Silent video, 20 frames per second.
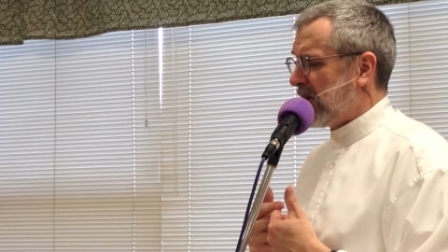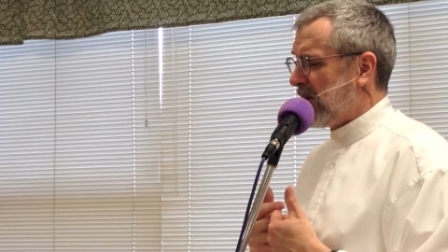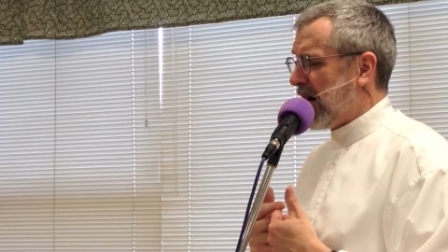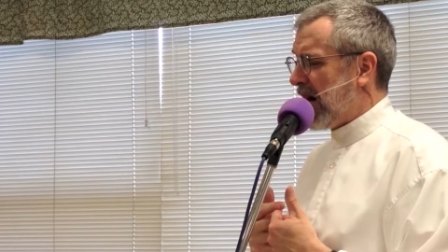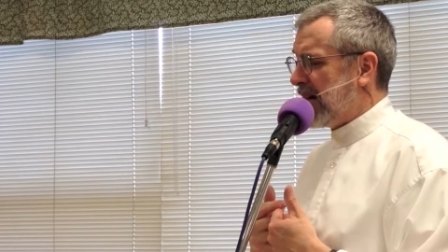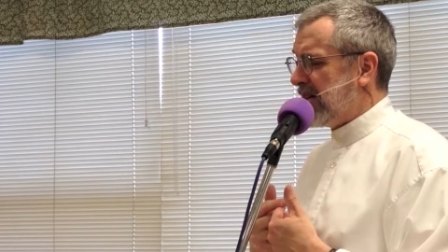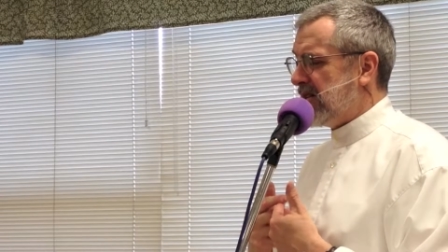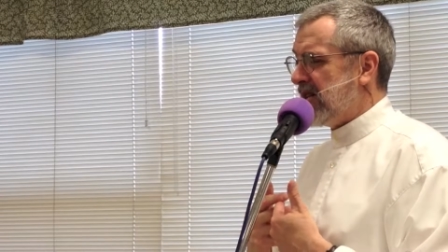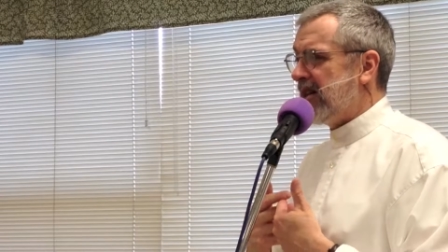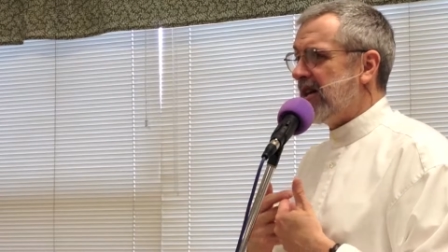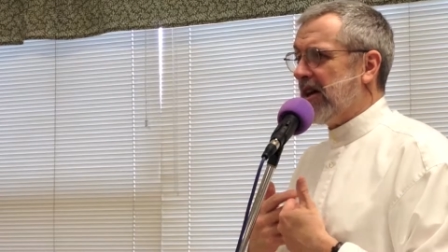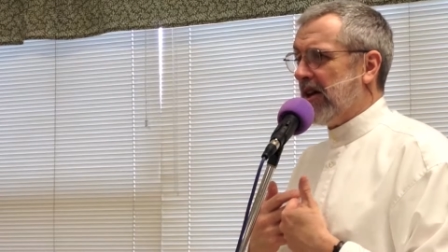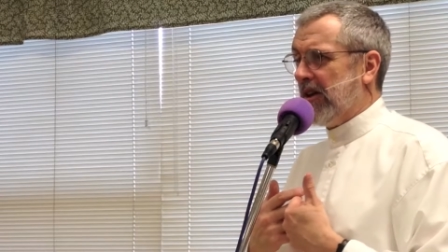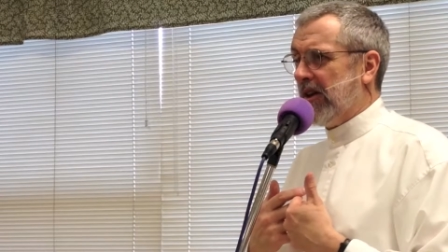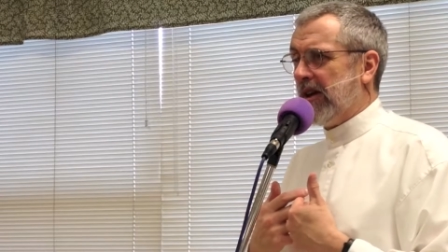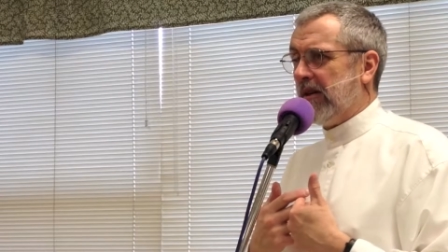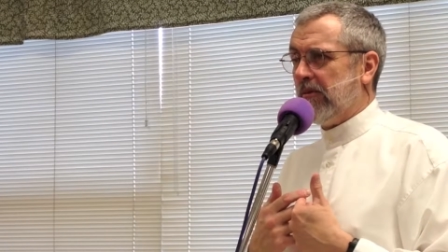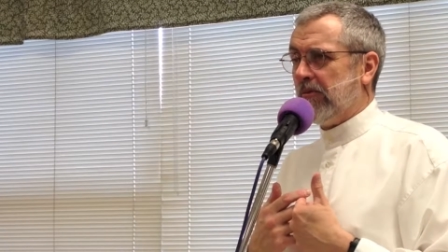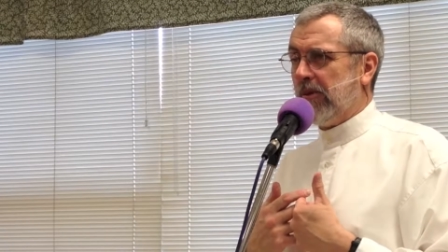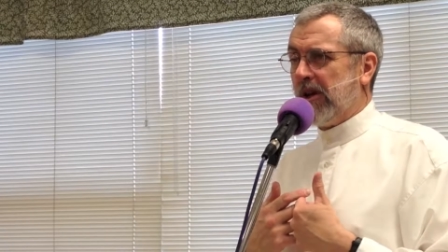idea
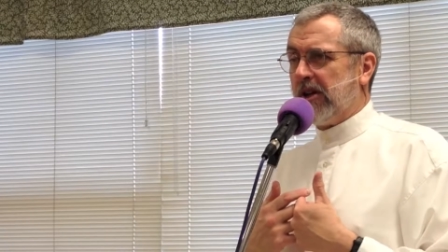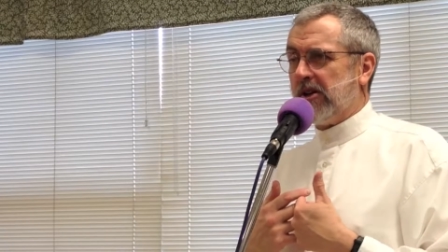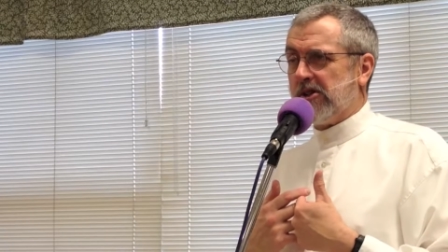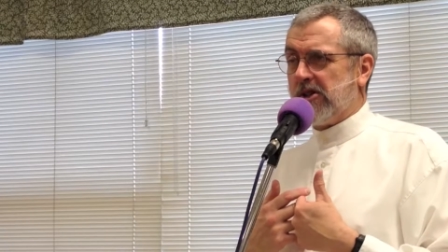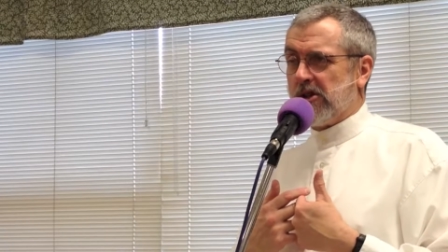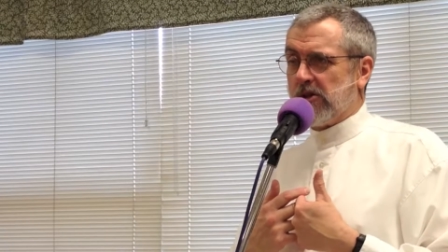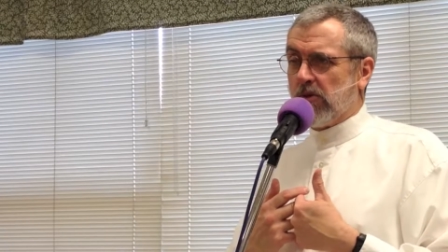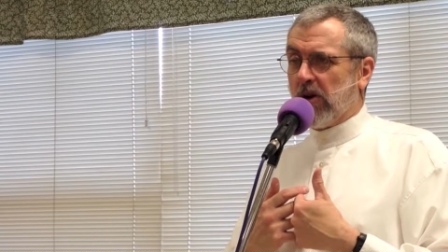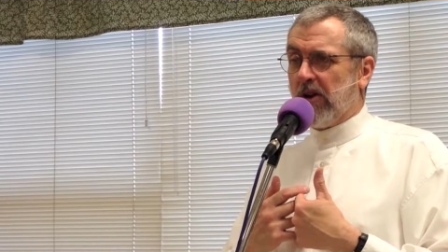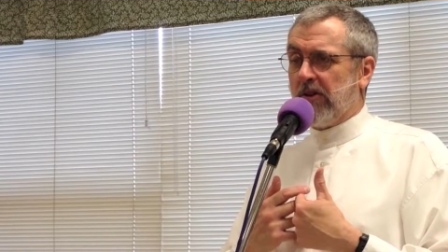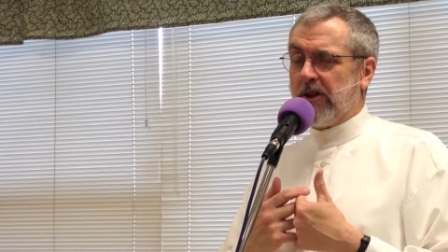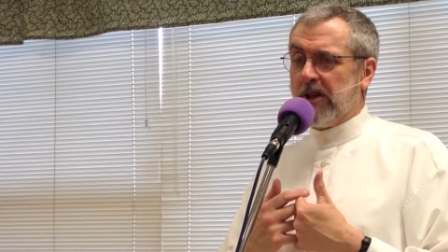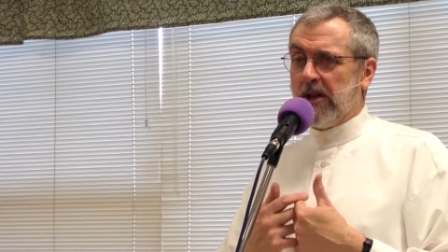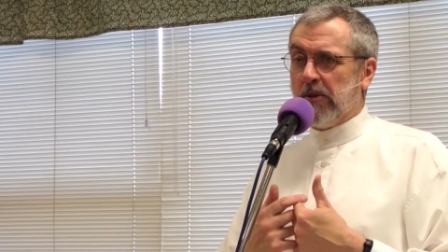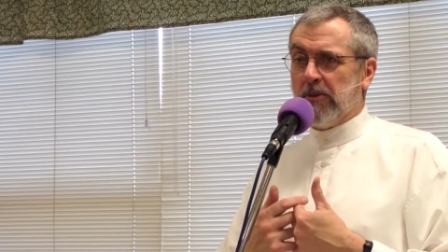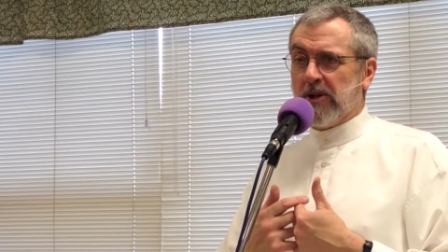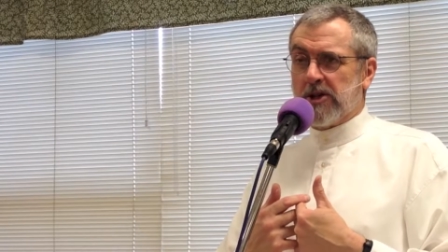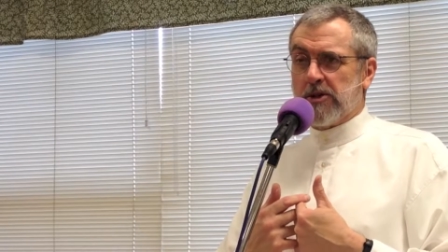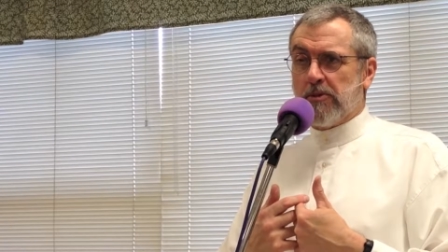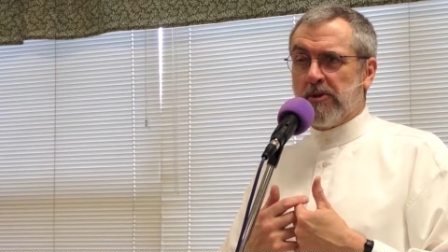that because he's wealthy
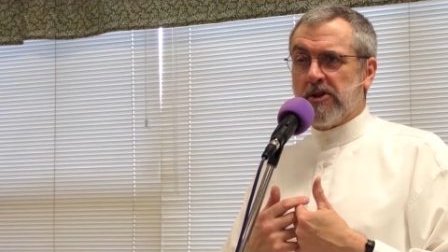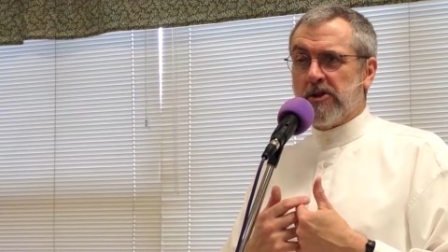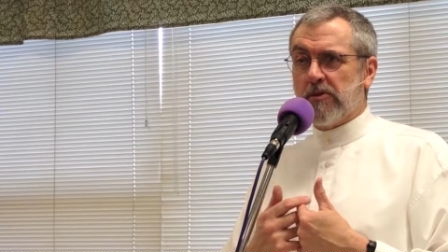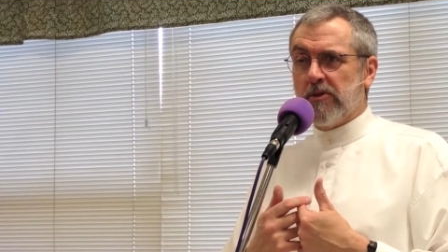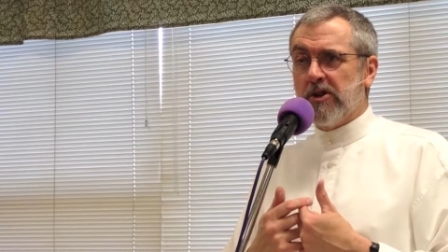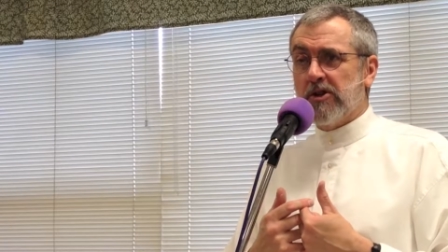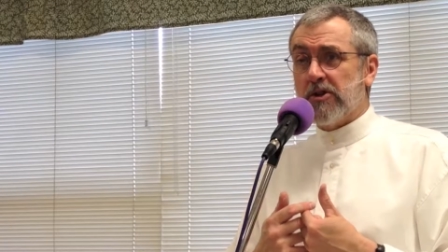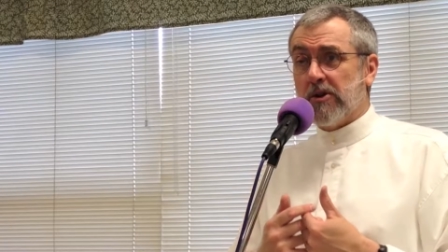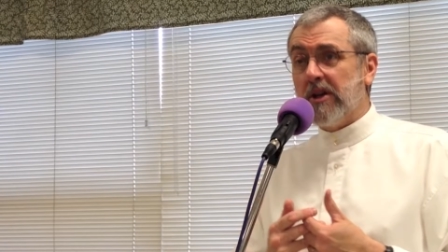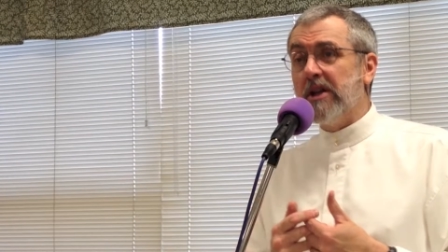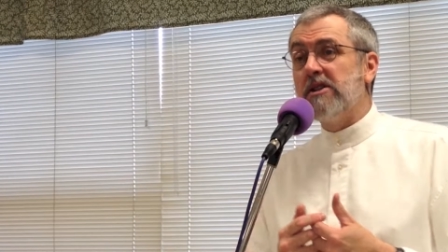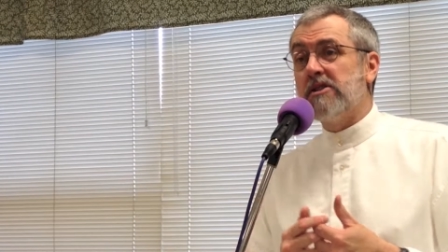he must be spiritual.